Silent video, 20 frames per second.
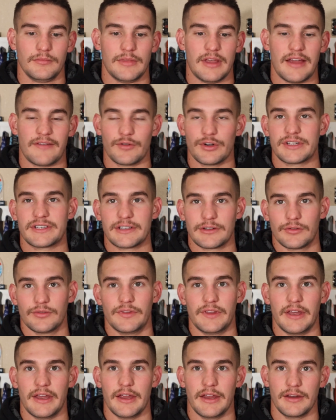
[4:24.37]
every single
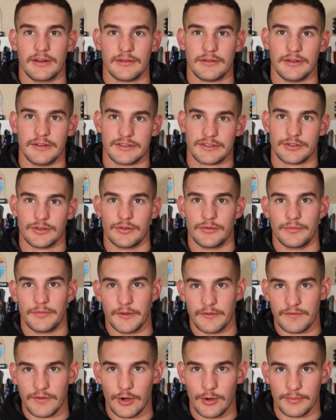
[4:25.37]
day, and so the
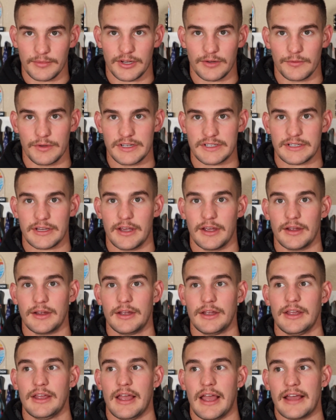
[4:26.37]
foam can reset.
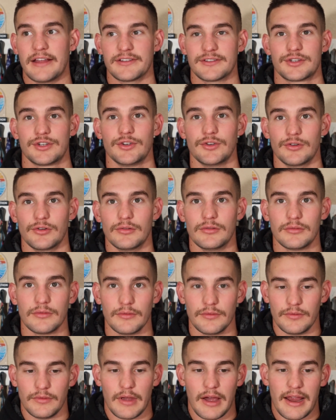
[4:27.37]
And 2,
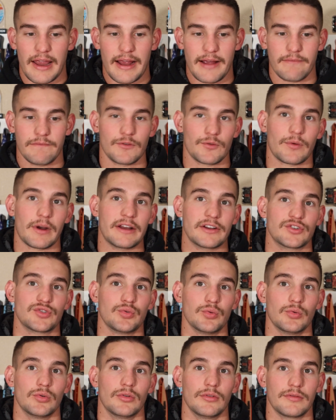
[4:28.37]
I have the right
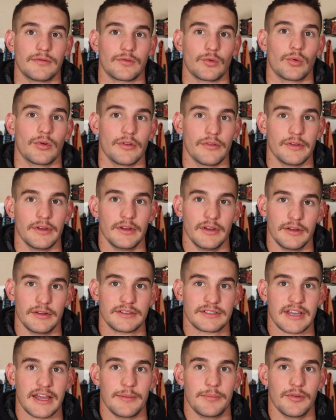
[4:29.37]
tool for the
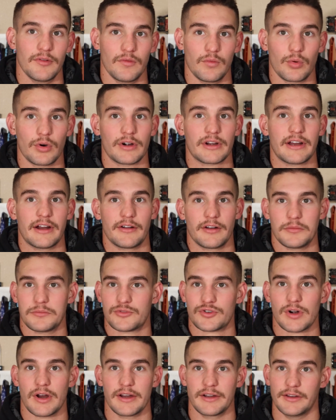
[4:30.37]
type of workout I'm
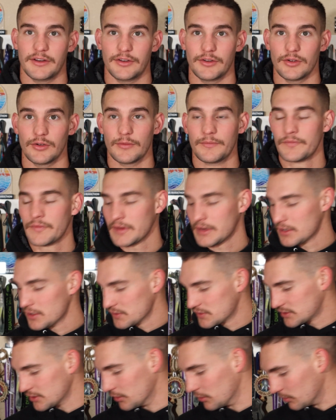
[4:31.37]
trying to do.
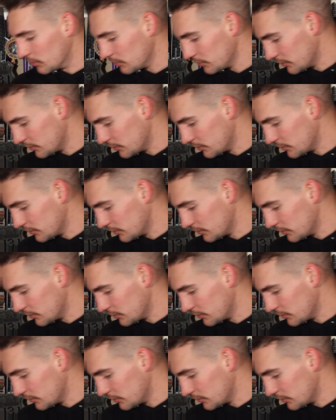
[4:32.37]
So